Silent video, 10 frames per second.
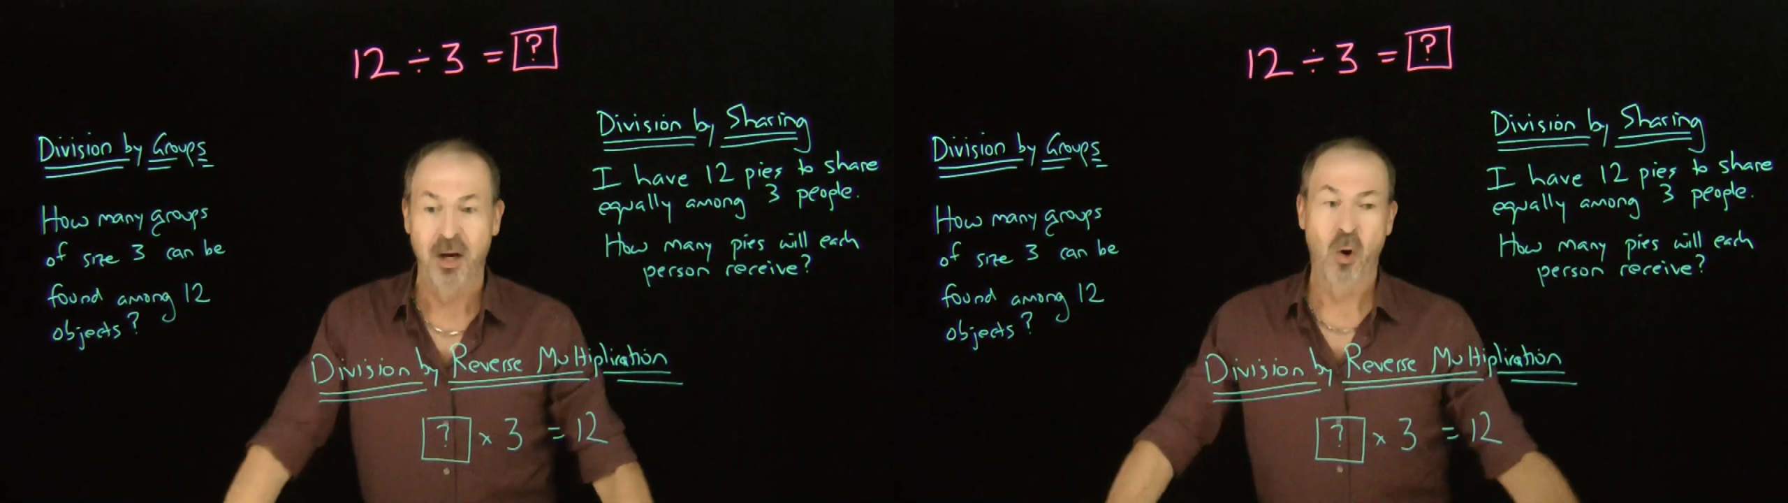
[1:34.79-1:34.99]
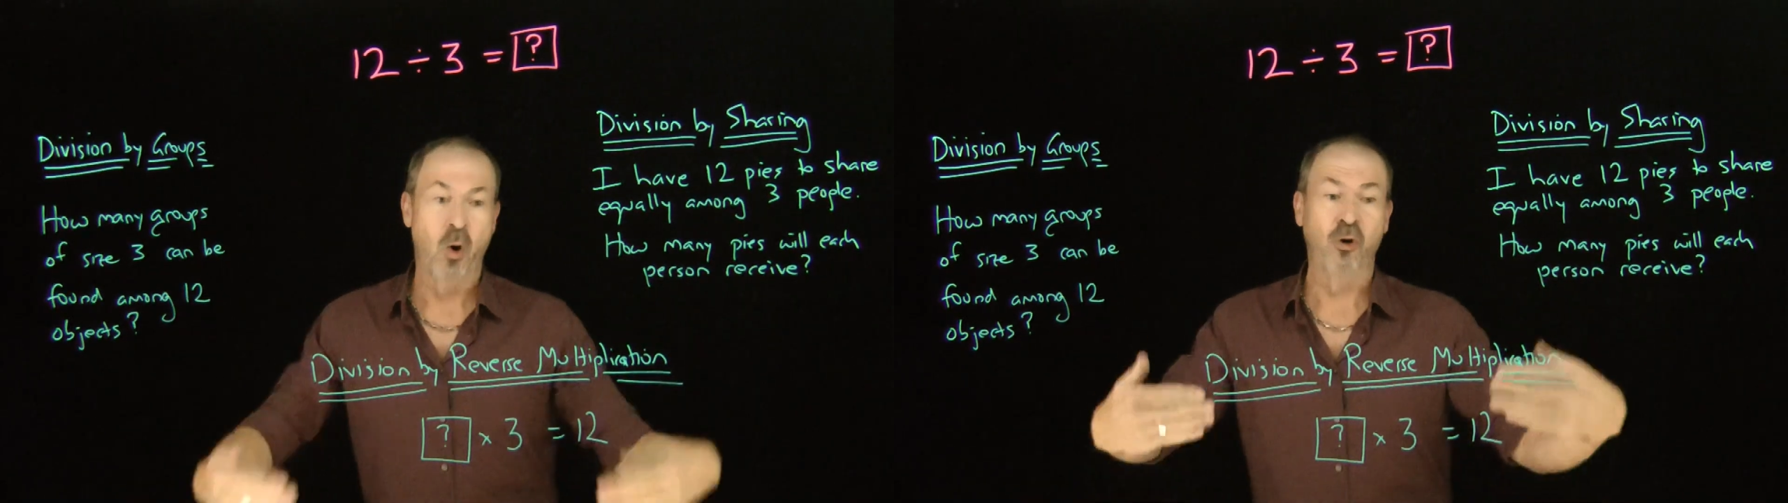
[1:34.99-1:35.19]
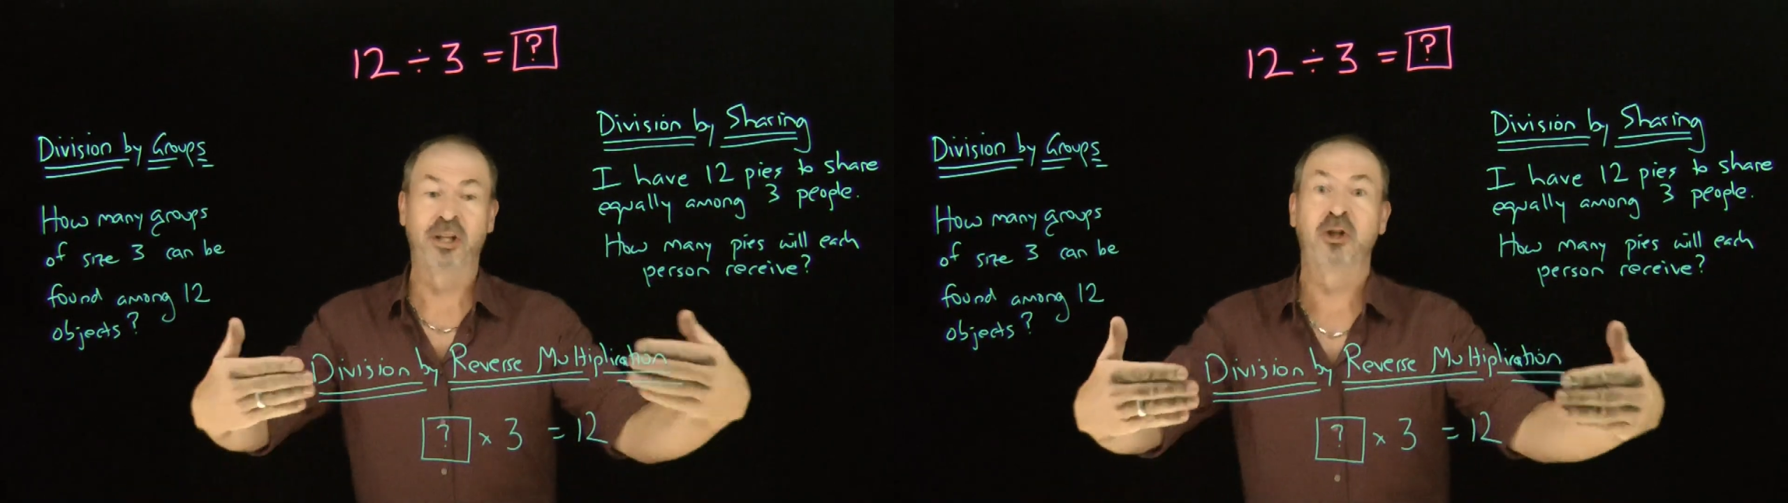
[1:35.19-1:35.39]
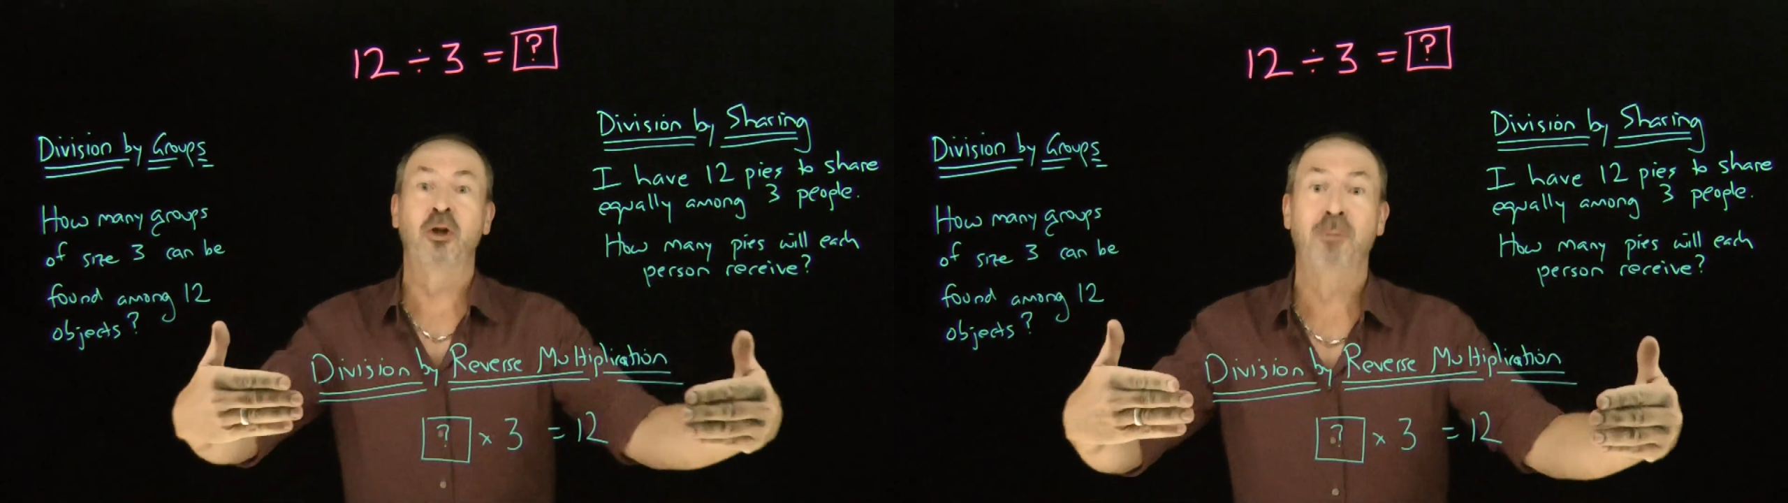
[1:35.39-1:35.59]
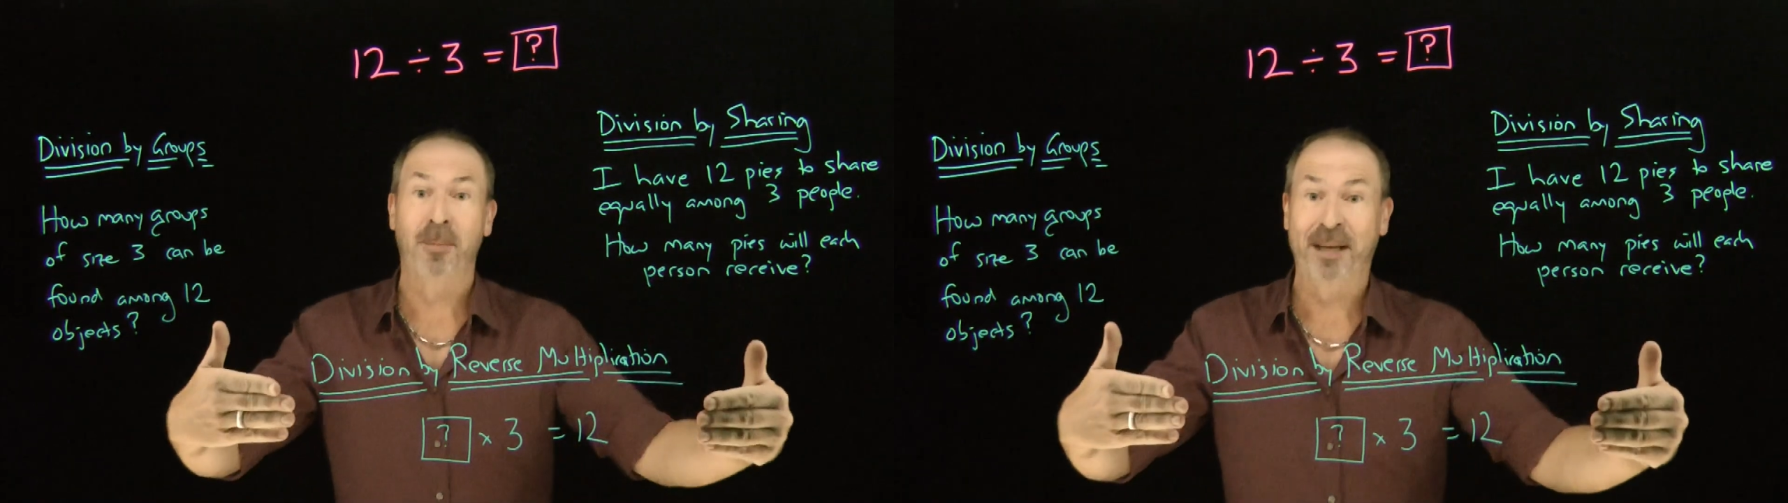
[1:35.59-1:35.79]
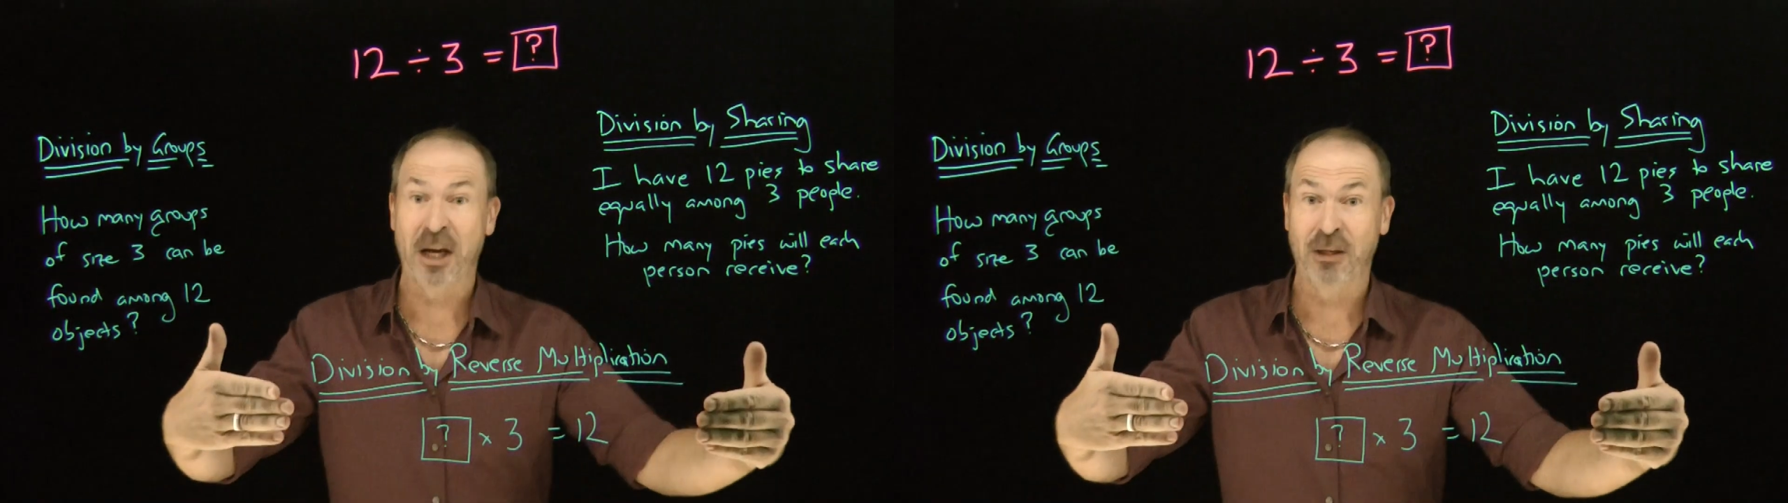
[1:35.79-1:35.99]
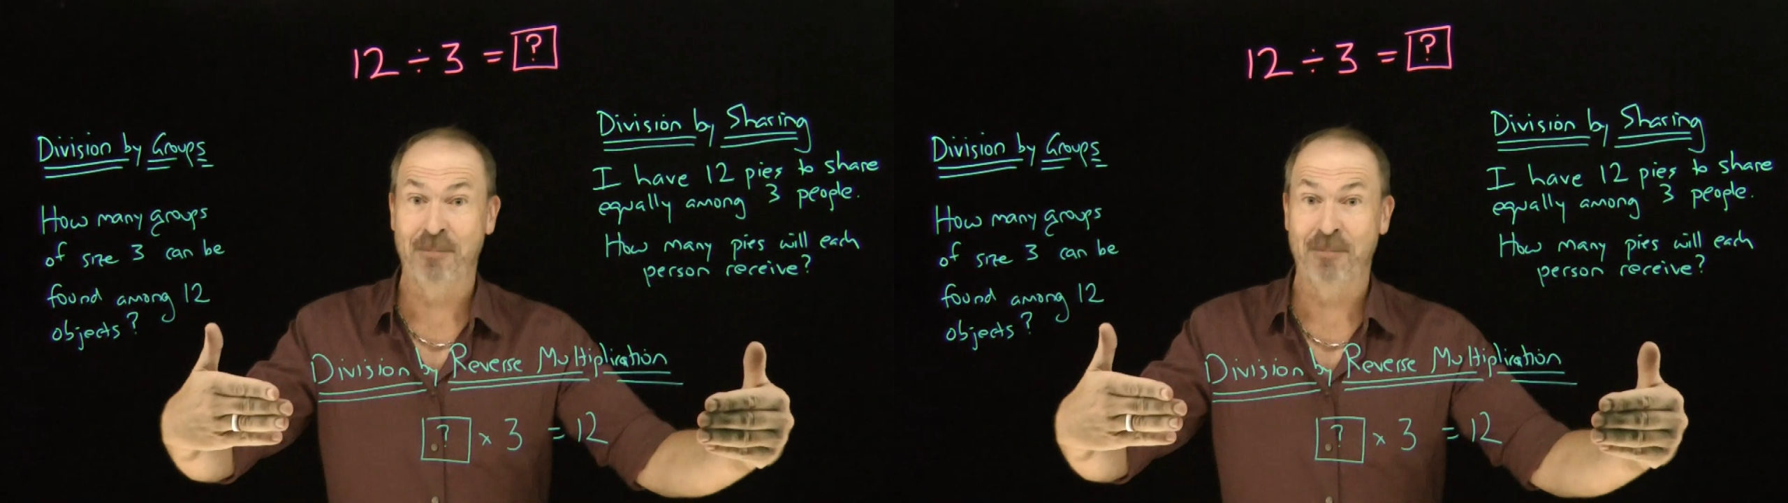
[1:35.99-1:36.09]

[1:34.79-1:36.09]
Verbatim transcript: Or just do multiplication